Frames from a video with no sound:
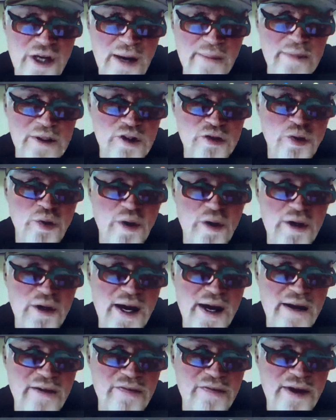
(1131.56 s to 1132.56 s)
come into our
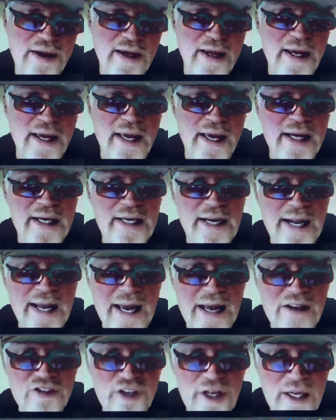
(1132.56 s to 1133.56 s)
life, and it
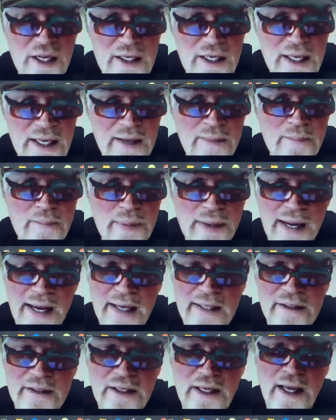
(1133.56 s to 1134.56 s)
has an
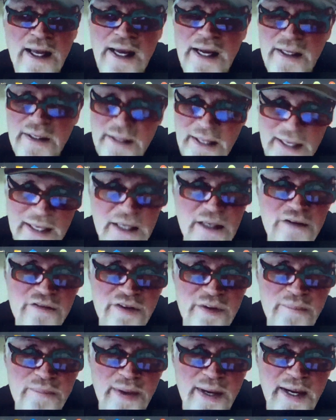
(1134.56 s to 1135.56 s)
impact, a negative
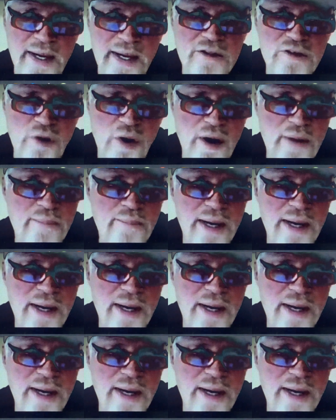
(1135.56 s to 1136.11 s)
impact on